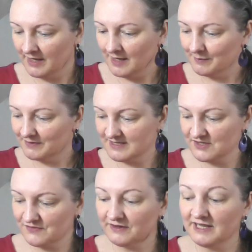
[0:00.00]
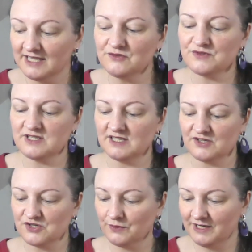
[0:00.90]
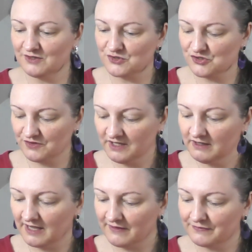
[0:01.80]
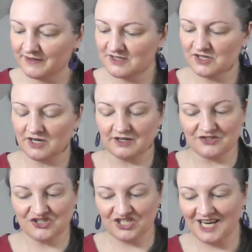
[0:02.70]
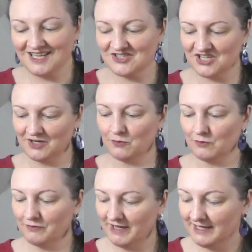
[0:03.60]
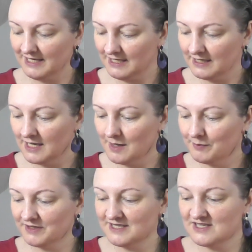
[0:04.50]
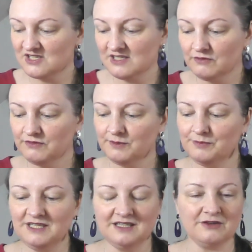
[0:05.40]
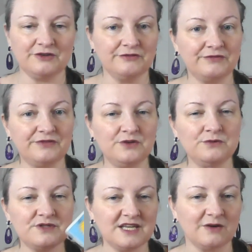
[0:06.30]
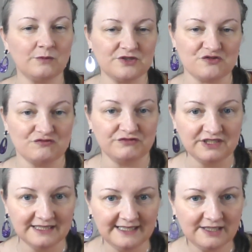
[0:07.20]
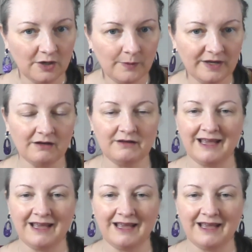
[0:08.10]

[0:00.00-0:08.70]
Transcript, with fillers: But this is very interesting. So in Australia, things are changing already but it still will be confusing what's really going on.